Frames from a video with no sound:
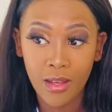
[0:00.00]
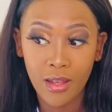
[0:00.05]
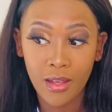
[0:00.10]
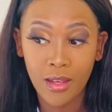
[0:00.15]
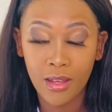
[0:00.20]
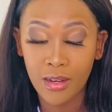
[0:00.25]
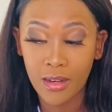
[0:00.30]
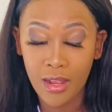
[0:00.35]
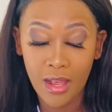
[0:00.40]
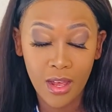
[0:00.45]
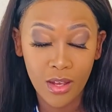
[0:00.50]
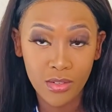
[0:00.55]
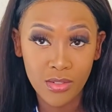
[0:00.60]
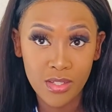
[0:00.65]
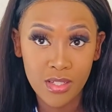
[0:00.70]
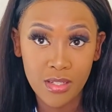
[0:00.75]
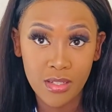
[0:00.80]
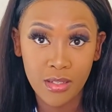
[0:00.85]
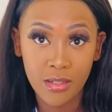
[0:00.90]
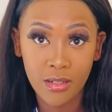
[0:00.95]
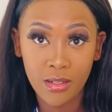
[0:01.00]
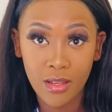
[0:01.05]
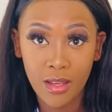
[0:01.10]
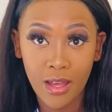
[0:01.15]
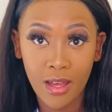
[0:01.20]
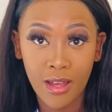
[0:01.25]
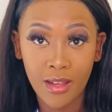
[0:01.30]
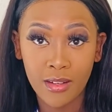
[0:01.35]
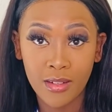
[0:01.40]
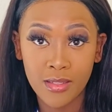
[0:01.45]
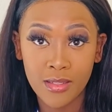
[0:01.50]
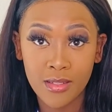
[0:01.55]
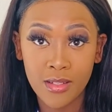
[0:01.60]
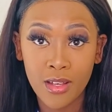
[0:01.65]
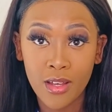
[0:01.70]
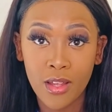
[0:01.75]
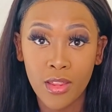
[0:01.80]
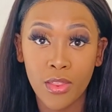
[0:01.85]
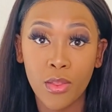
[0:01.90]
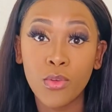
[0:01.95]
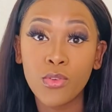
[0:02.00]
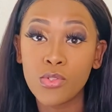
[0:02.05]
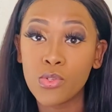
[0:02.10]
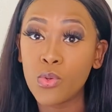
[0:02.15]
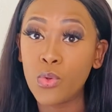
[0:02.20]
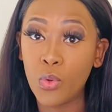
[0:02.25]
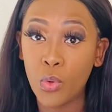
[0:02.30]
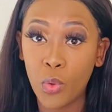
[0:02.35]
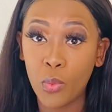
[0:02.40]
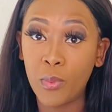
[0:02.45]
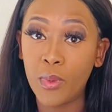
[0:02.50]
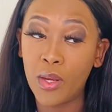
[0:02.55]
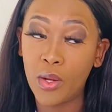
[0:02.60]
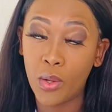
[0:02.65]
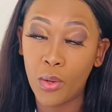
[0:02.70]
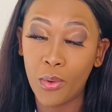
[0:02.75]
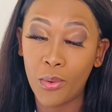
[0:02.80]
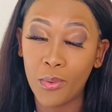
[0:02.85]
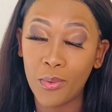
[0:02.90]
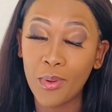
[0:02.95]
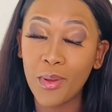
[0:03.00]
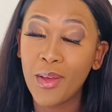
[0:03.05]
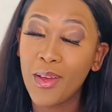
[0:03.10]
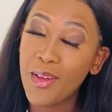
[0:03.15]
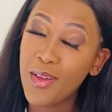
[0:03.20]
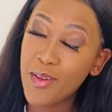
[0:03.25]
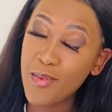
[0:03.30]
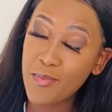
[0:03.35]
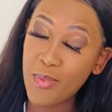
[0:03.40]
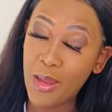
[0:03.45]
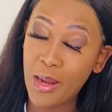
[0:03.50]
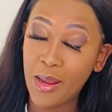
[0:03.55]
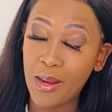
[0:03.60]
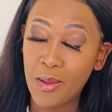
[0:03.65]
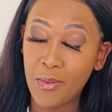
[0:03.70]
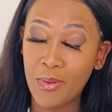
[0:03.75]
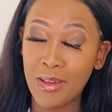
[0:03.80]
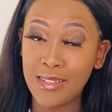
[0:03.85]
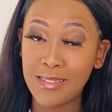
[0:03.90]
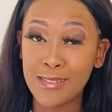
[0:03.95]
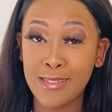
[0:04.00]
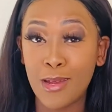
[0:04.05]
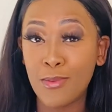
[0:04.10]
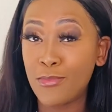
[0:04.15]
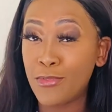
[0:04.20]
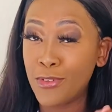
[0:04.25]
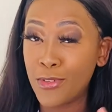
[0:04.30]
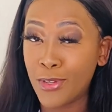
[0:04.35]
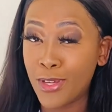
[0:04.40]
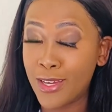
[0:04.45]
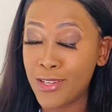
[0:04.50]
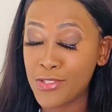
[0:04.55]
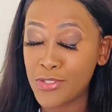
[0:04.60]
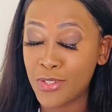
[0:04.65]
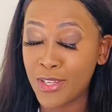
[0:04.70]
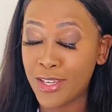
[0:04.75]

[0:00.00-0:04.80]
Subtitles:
encountered. And those who know me know. But anyway, it's time for you guys to